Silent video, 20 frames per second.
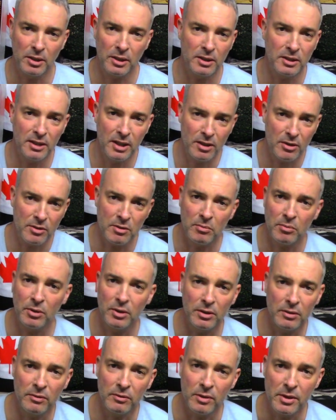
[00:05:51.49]
in containers and put it
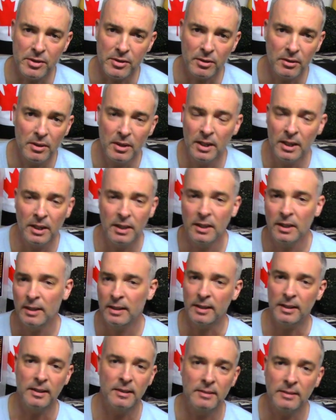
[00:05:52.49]
in the freezer
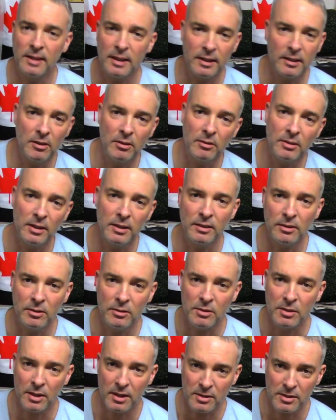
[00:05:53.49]
and take it out and
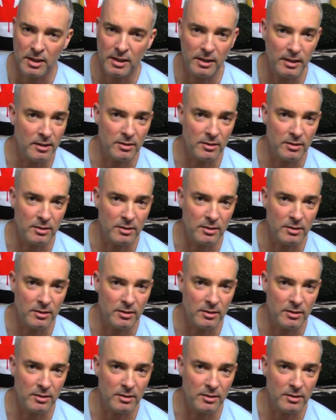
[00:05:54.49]
use it as I need.